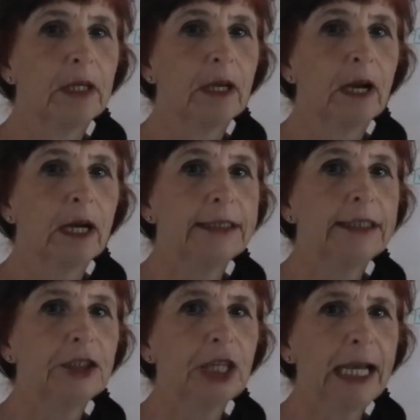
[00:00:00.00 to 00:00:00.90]
I
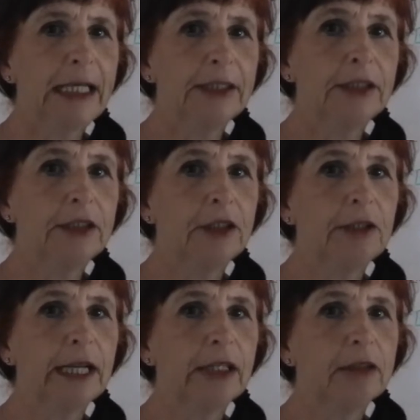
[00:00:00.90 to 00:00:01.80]
suggest you
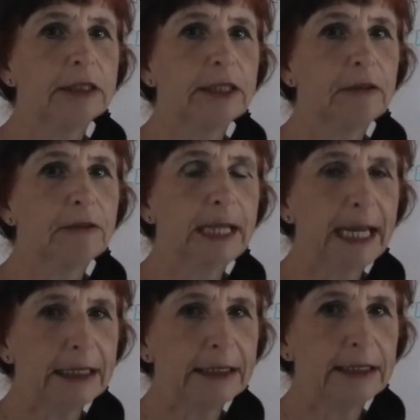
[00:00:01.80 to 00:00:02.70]
get yourself an
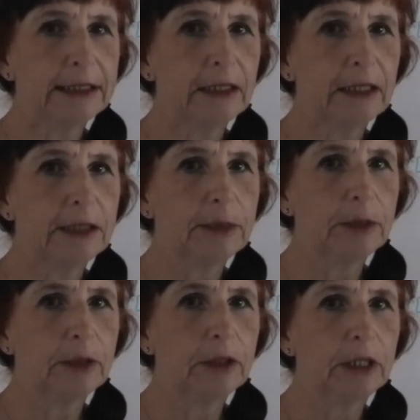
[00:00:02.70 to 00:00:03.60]
exercise
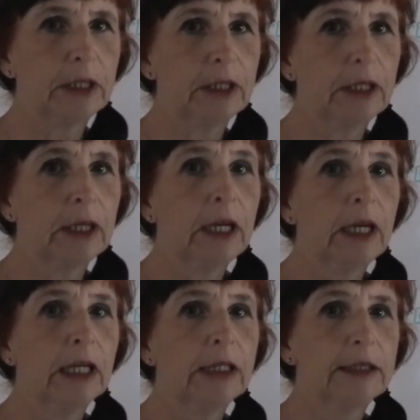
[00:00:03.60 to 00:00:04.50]
book,
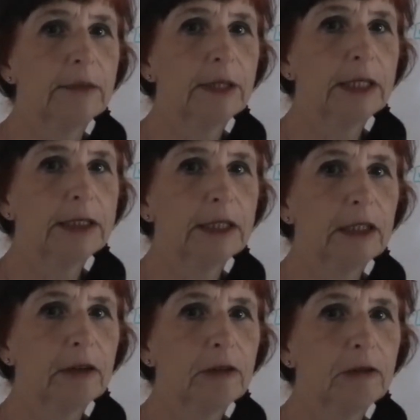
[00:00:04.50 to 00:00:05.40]
as I'm going to
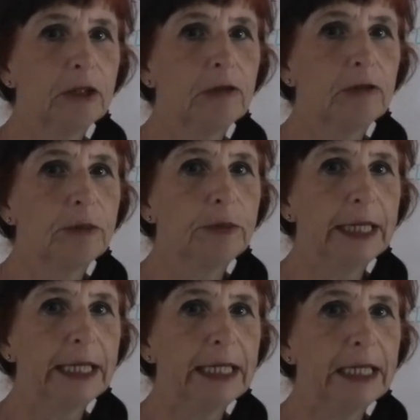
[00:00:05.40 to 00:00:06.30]
go through from
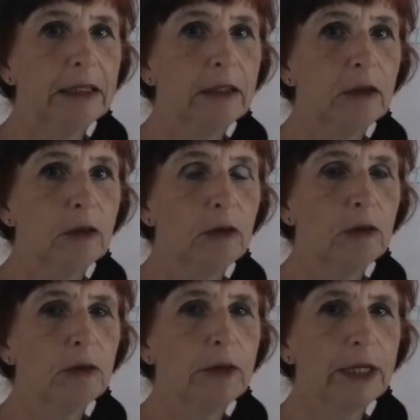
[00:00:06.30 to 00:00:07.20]
beginning all
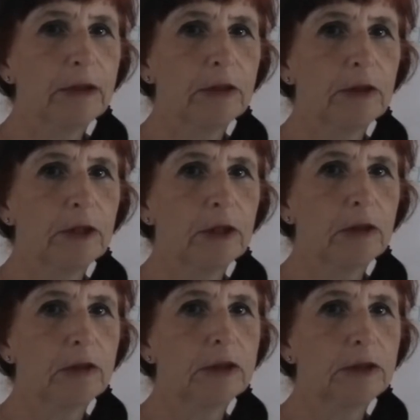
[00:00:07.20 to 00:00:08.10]
the way through the
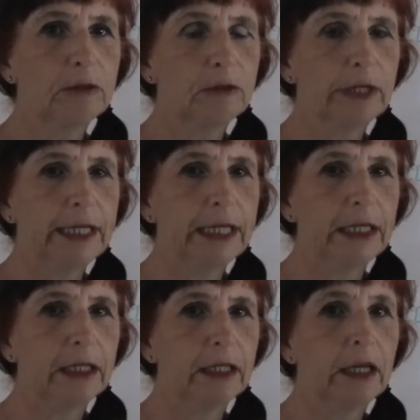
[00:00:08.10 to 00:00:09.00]
course of
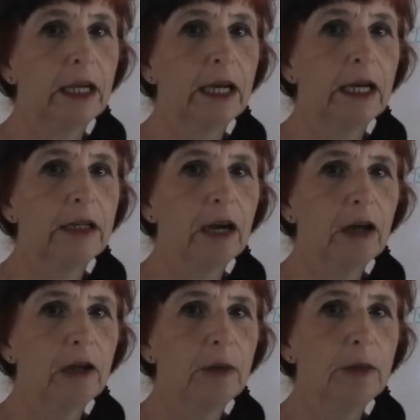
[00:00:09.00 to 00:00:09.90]
Greek and
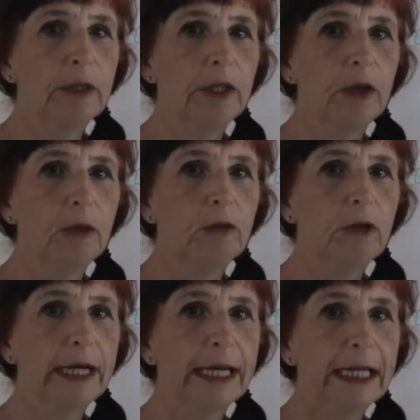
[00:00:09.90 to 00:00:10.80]
hope that you will
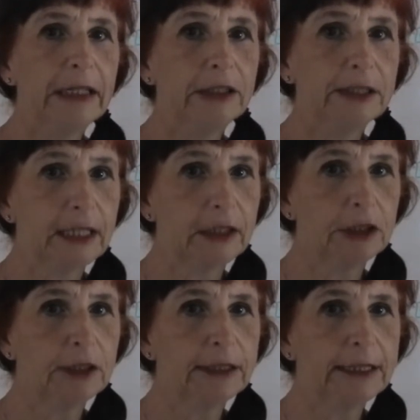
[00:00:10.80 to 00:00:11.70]
write each
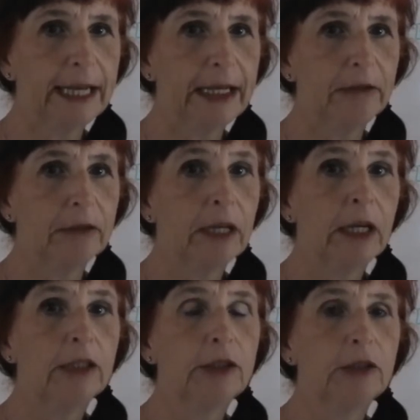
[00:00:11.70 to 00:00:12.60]
section down
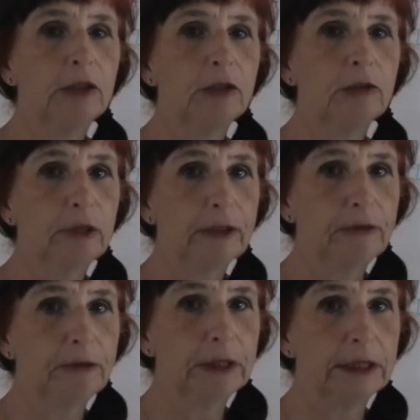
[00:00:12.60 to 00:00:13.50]
as a good
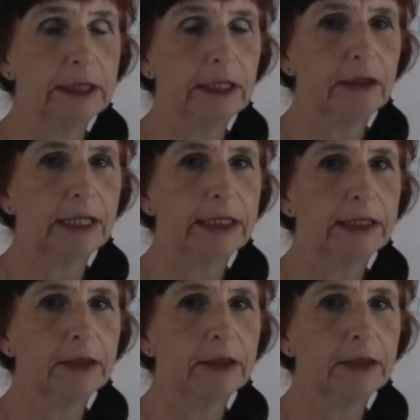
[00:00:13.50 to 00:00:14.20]
reference guide.